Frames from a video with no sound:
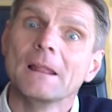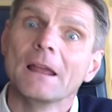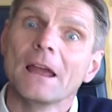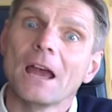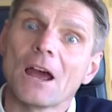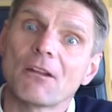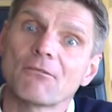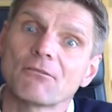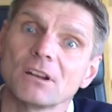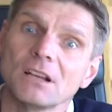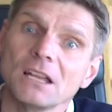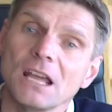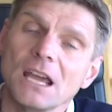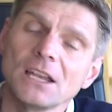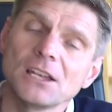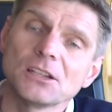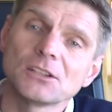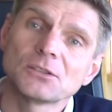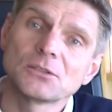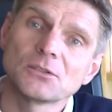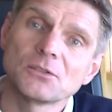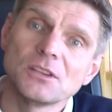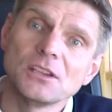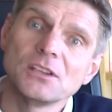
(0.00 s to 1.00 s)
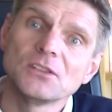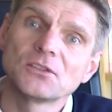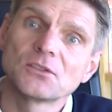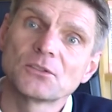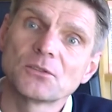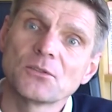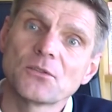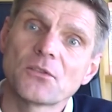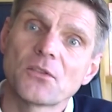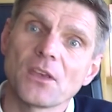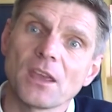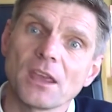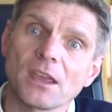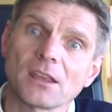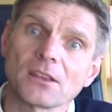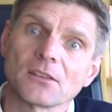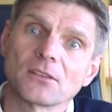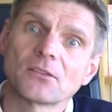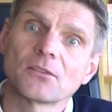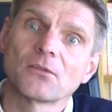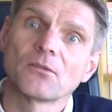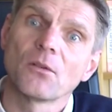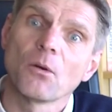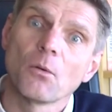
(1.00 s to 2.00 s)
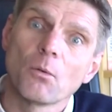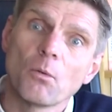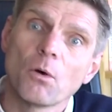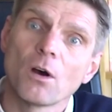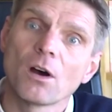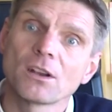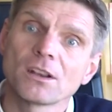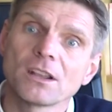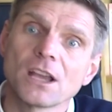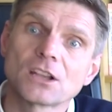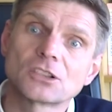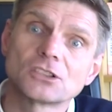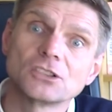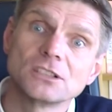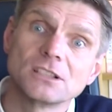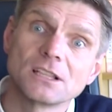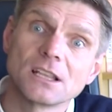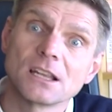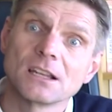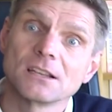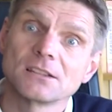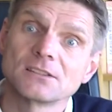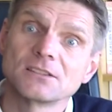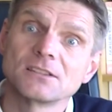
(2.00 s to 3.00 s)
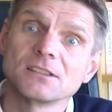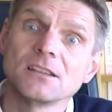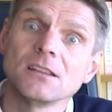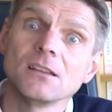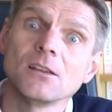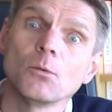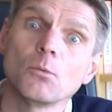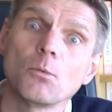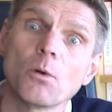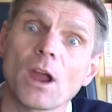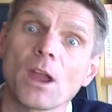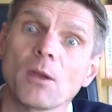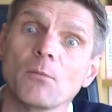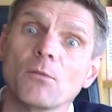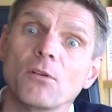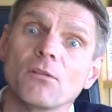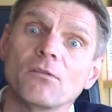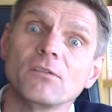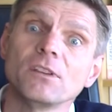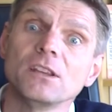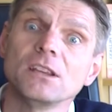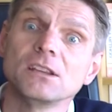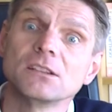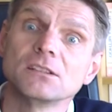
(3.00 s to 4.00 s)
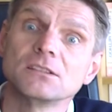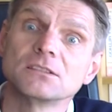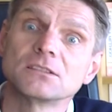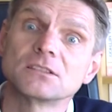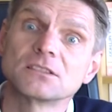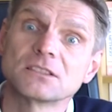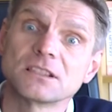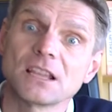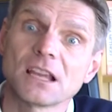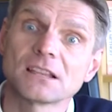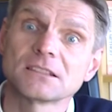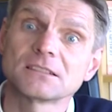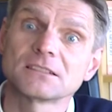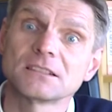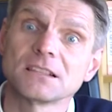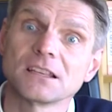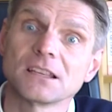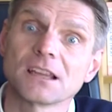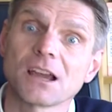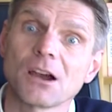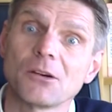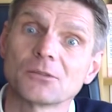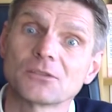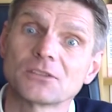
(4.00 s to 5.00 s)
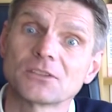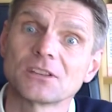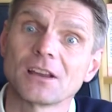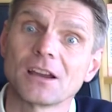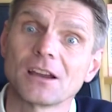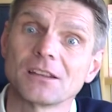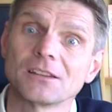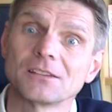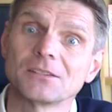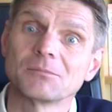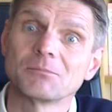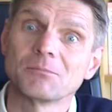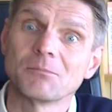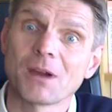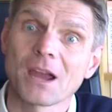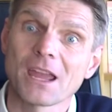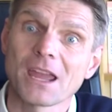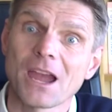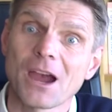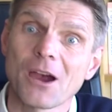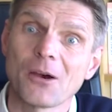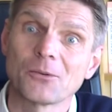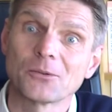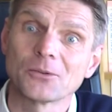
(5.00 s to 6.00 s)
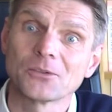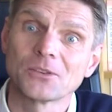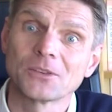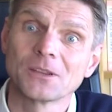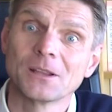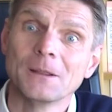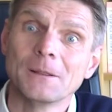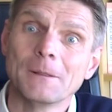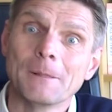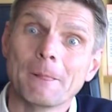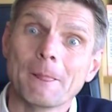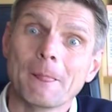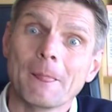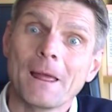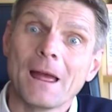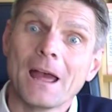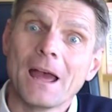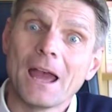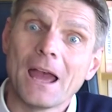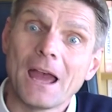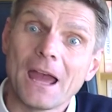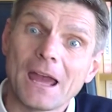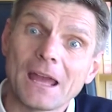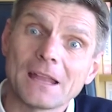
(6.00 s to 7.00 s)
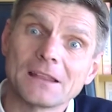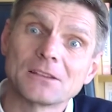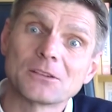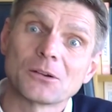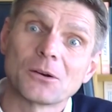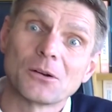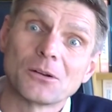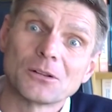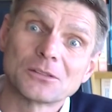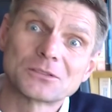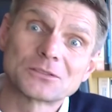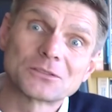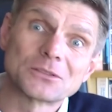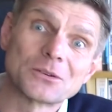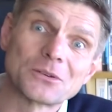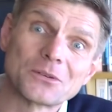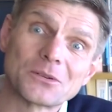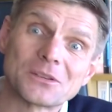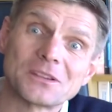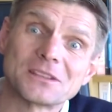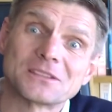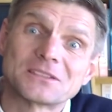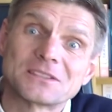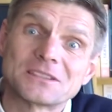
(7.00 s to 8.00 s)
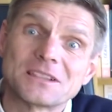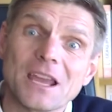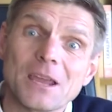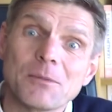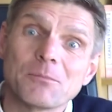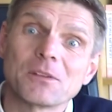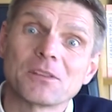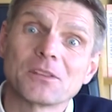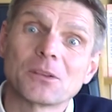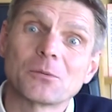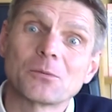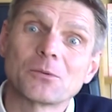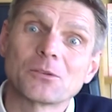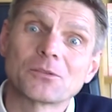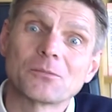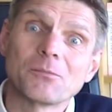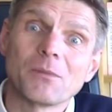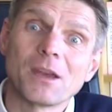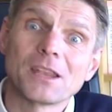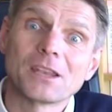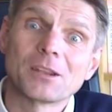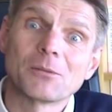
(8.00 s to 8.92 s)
And related to these two things, for one, actually, that I see Waymo vehicles testing outside my house, and also the statement that was made